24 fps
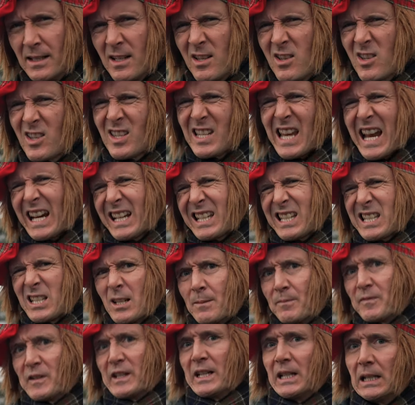Sexed up
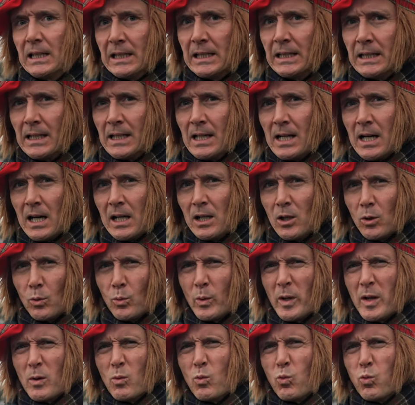vanilla, along
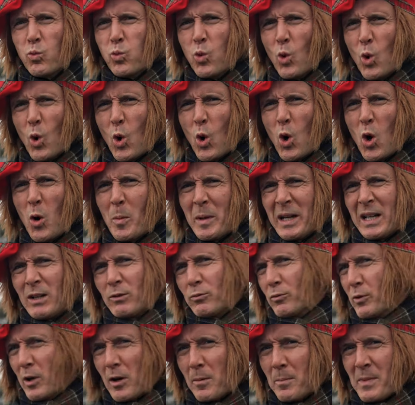with a warming
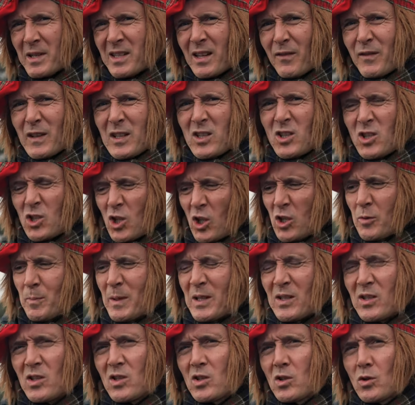rum as if it's just
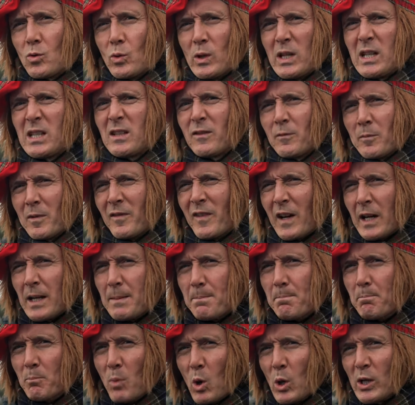been squeezed from a very
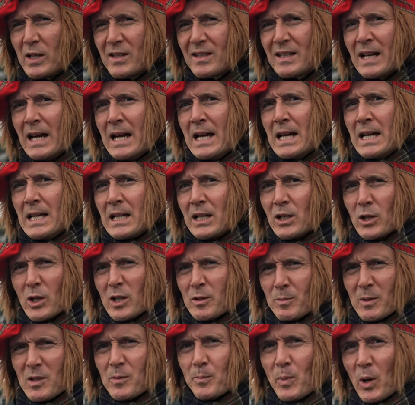moist
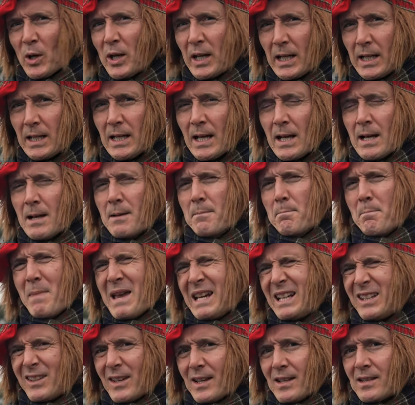Christmas pudding,
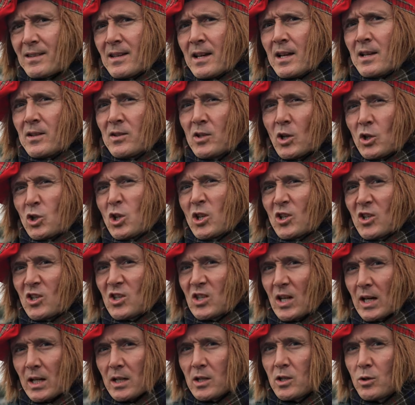make this such a
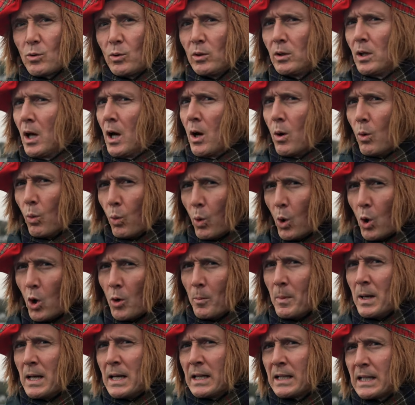sensual,
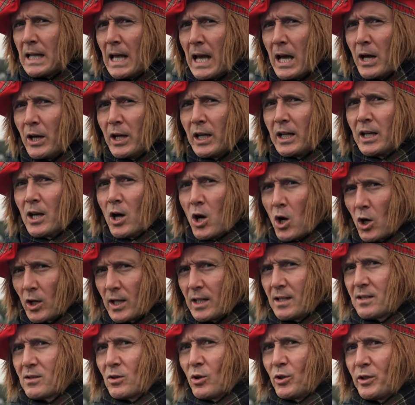warm, caring,
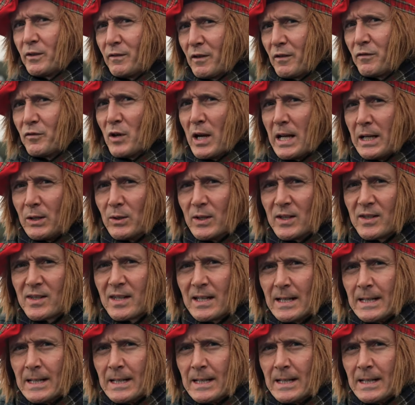huggy sort of a fragrance.